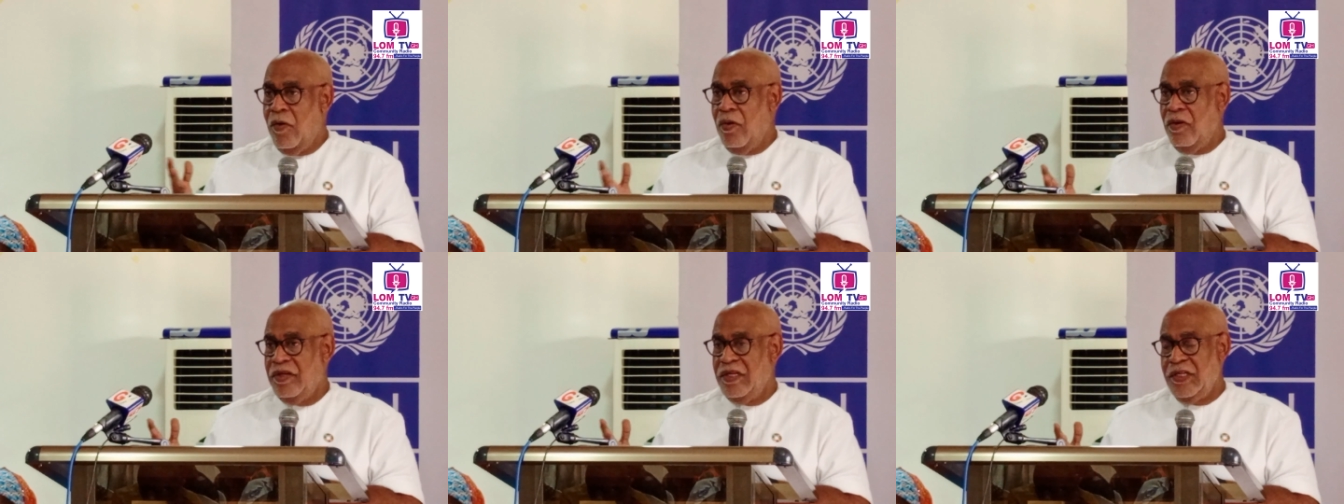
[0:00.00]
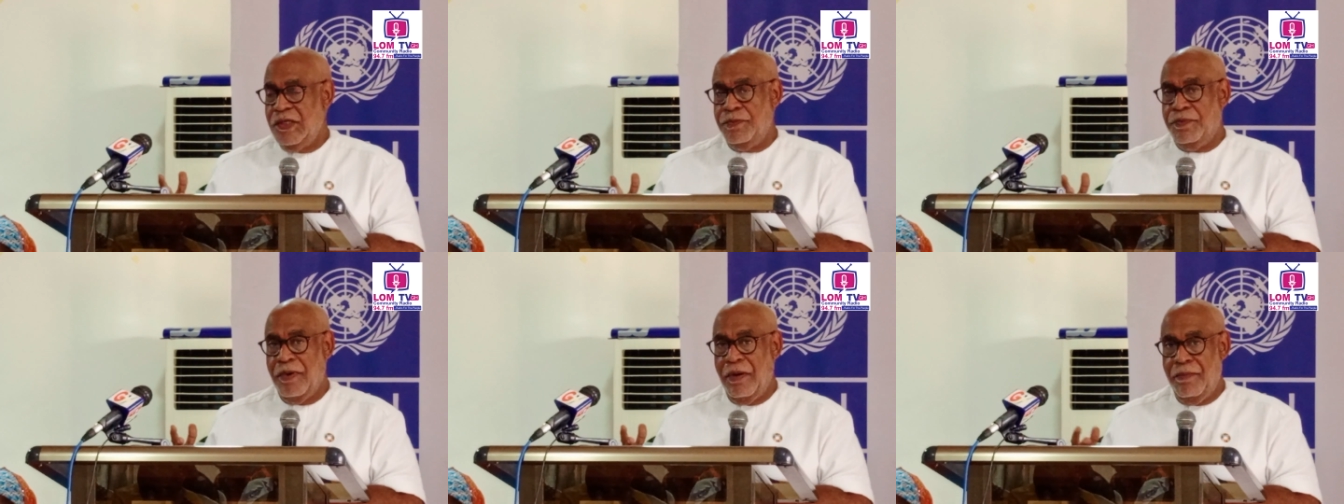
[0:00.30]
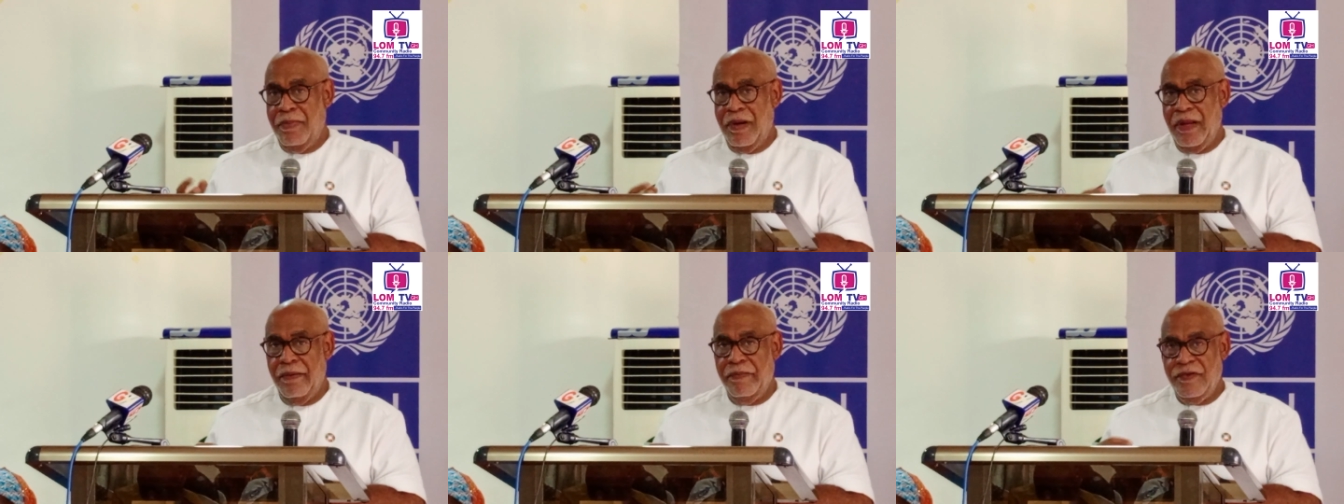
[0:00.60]
all these
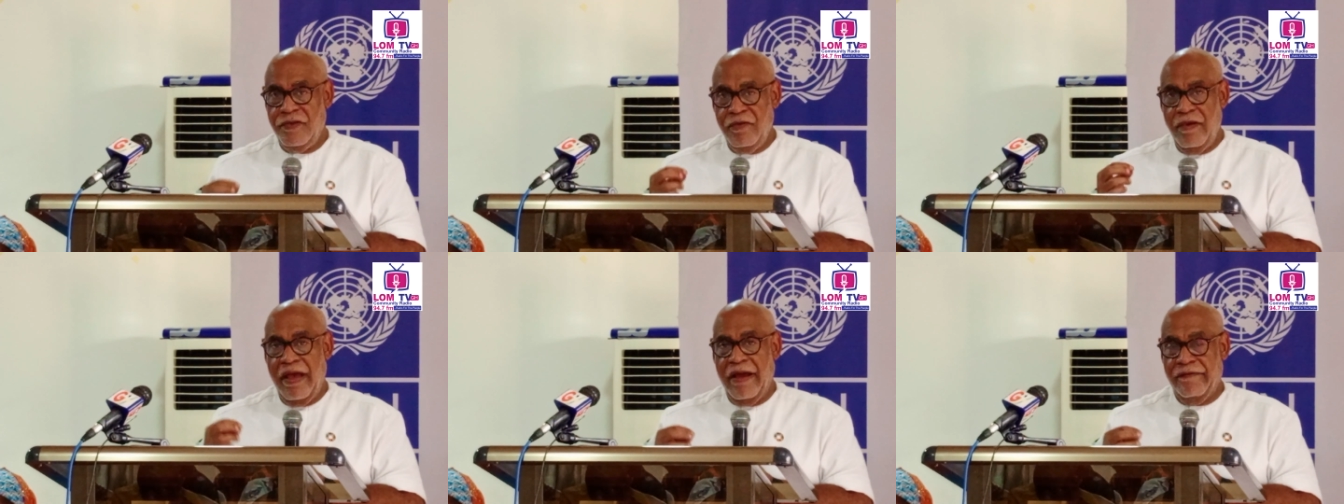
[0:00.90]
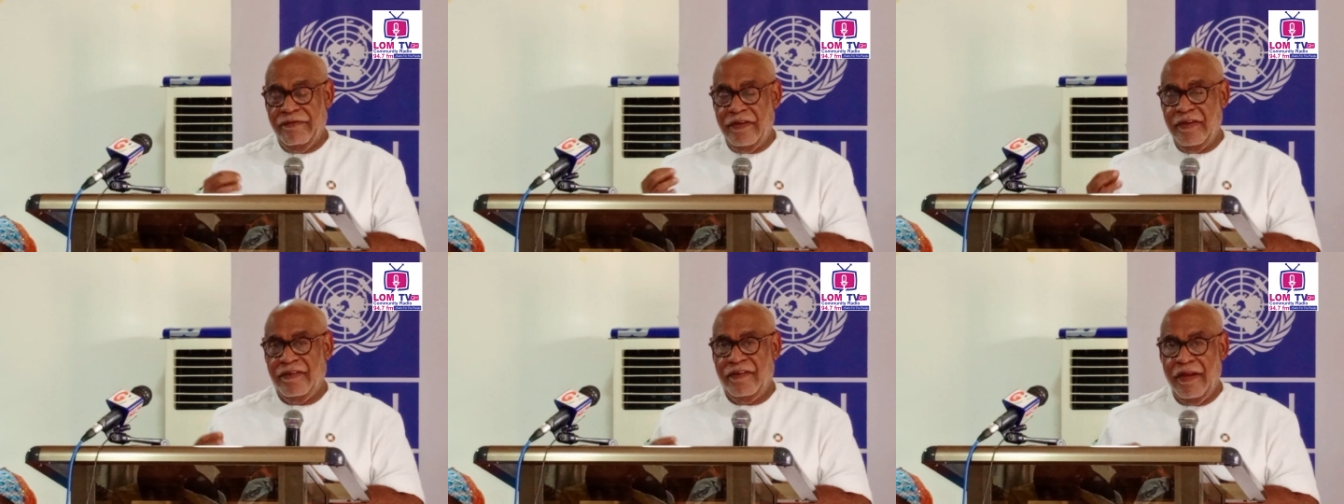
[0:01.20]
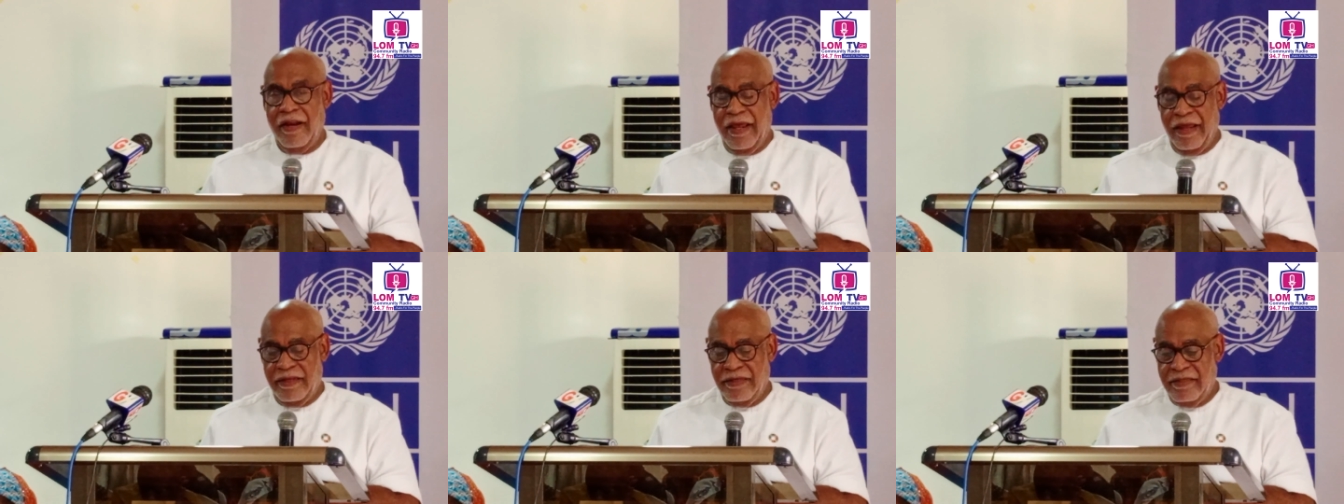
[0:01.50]
problems, you have to
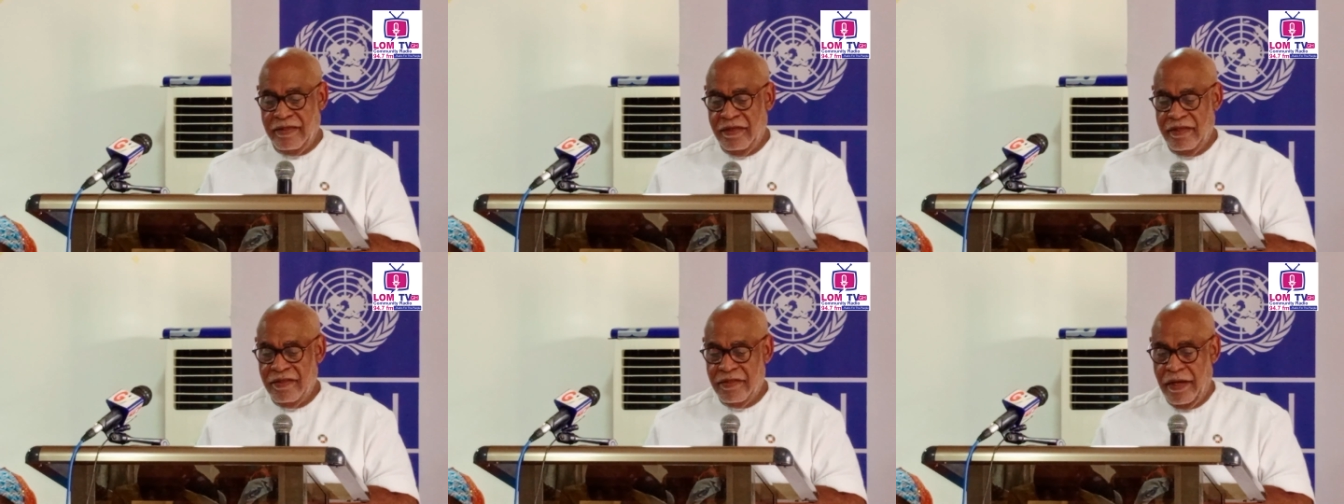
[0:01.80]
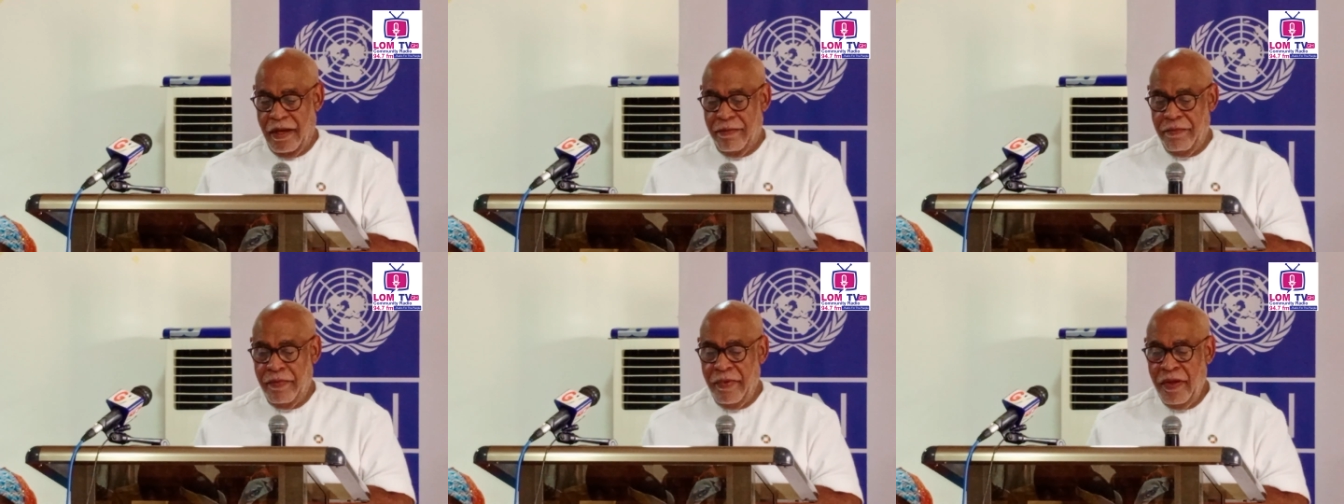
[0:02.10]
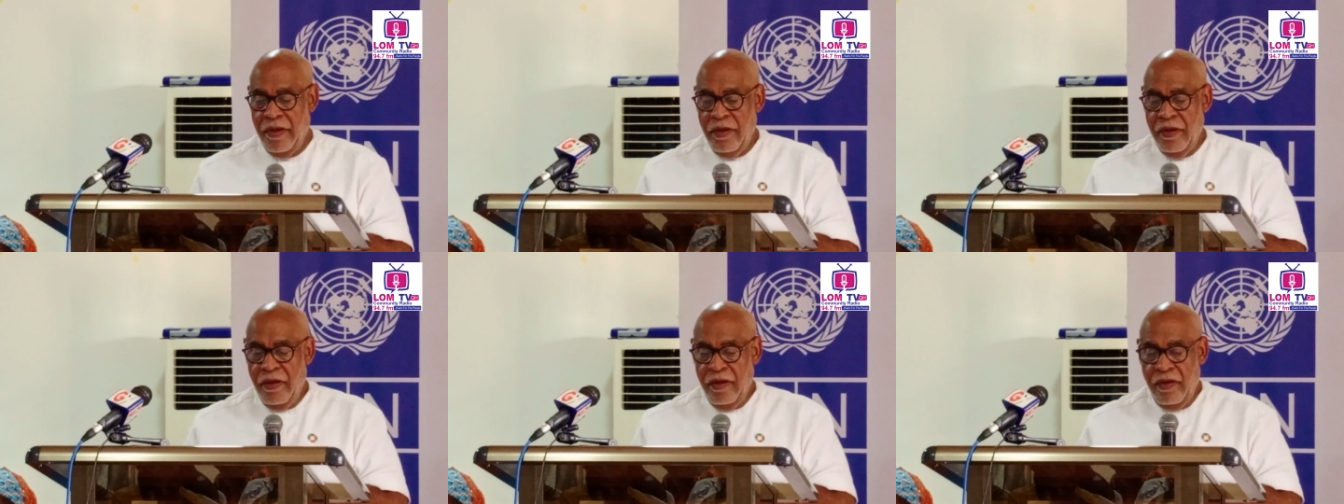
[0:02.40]
select some.